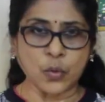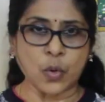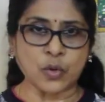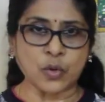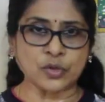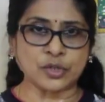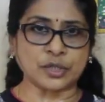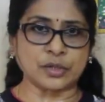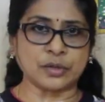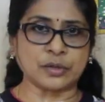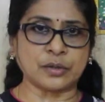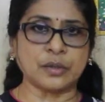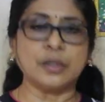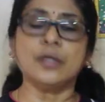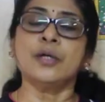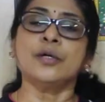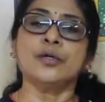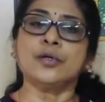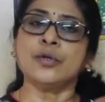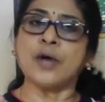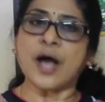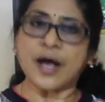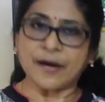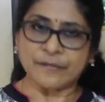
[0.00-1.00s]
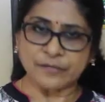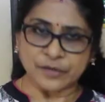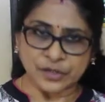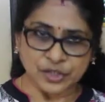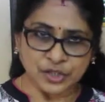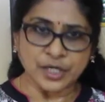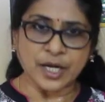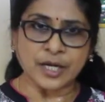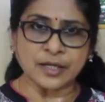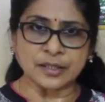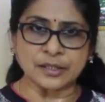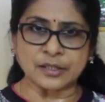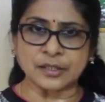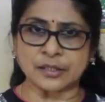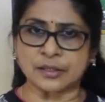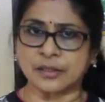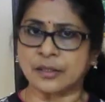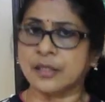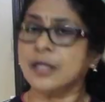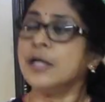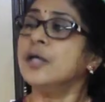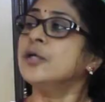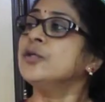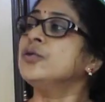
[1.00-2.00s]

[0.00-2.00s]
water, you have a shelter,